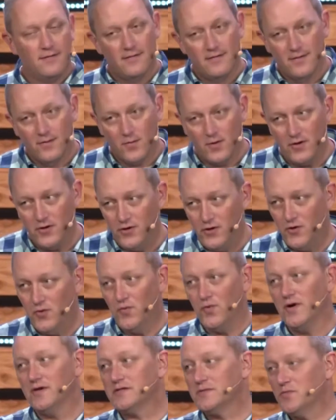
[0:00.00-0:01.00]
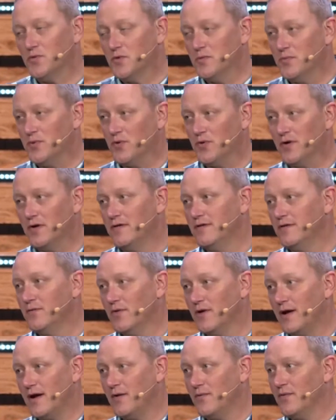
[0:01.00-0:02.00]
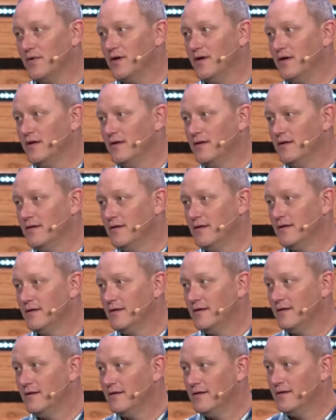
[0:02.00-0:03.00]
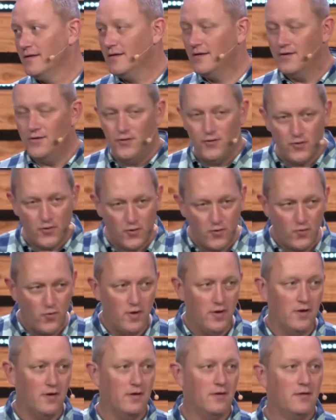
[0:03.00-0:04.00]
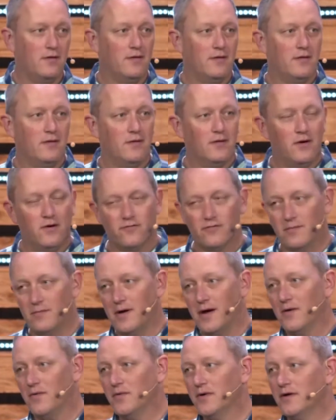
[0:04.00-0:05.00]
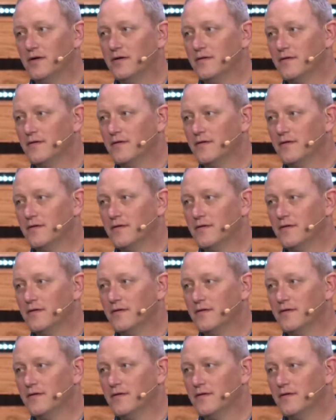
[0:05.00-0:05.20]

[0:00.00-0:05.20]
what you want is more important than what I want. Your will over my will.